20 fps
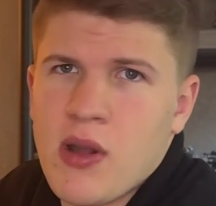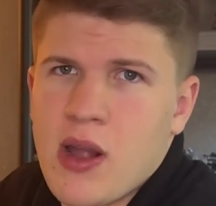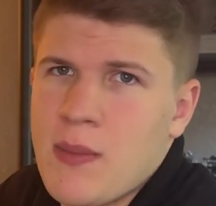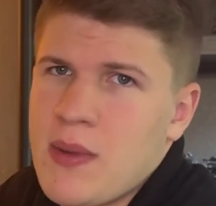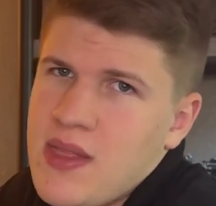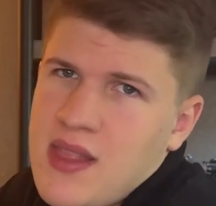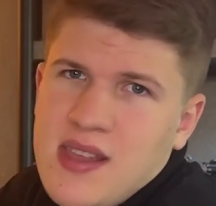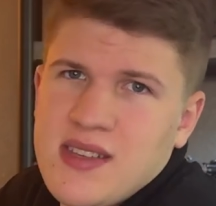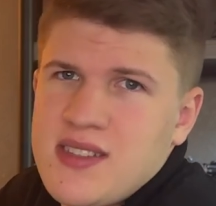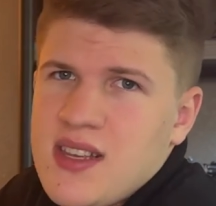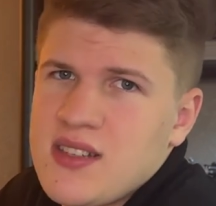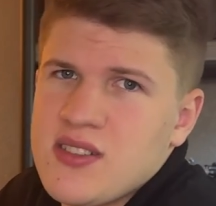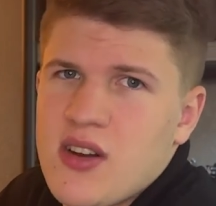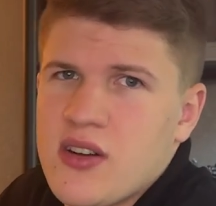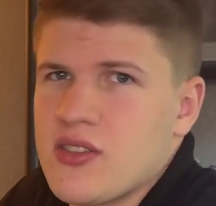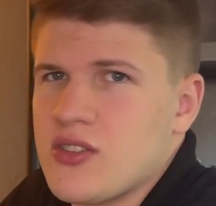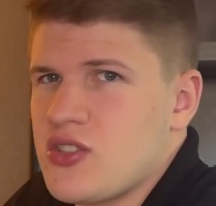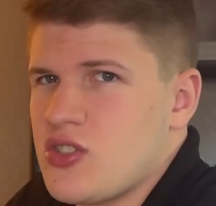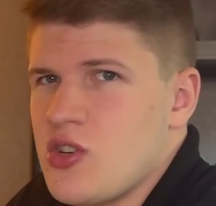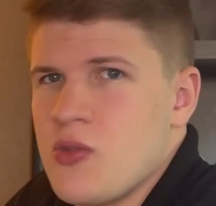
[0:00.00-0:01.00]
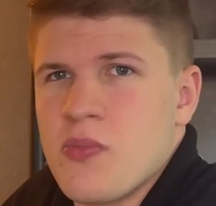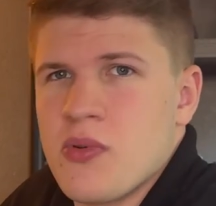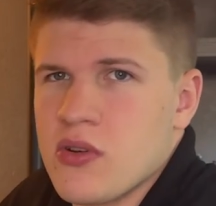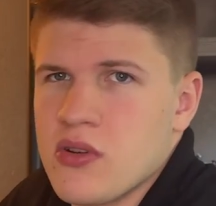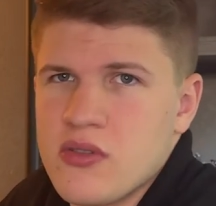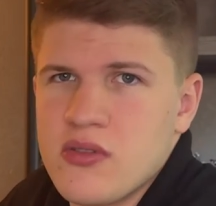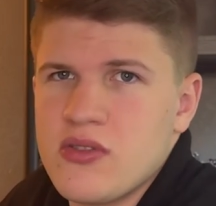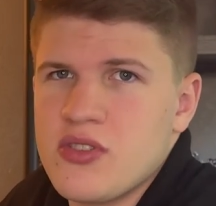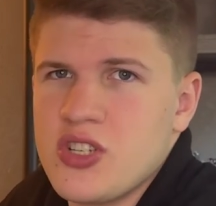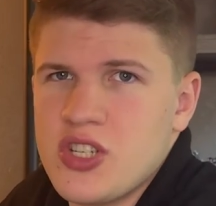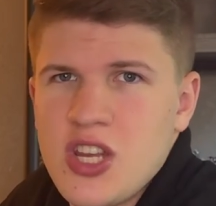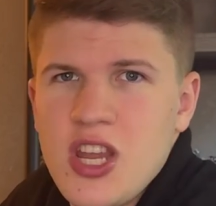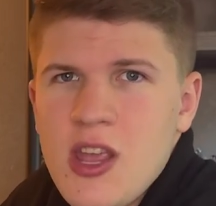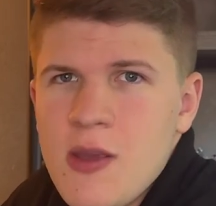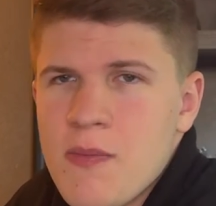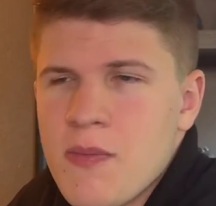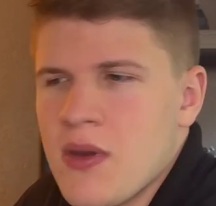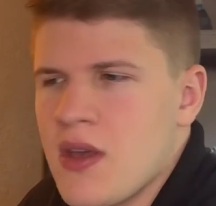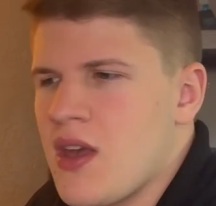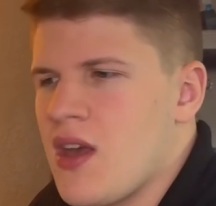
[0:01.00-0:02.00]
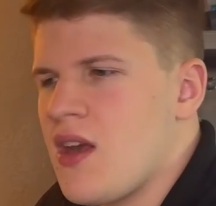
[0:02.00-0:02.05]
I mean, these things aren't super cheap.